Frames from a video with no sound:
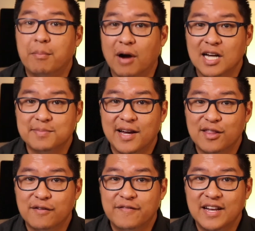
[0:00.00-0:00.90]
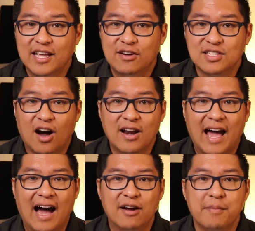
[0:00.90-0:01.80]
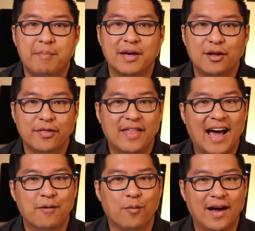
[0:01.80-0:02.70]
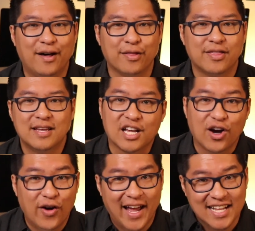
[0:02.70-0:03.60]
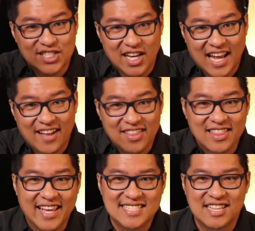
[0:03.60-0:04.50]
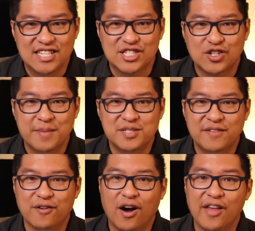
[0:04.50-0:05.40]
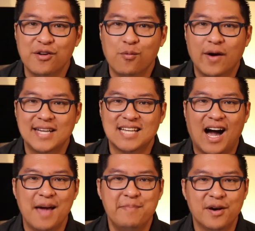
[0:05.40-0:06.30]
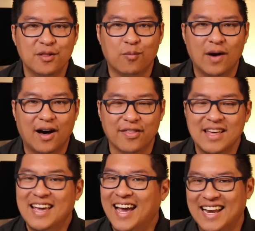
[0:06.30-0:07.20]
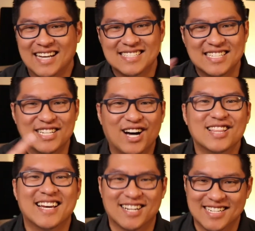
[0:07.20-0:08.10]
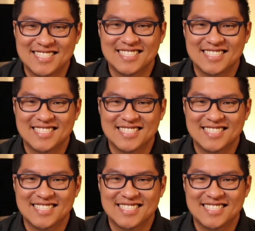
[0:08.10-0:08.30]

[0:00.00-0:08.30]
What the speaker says: Browse my other videos on how to build that wealth. Go ahead and check out the links in the description for other ways I build wealth, and I'll see y'all later.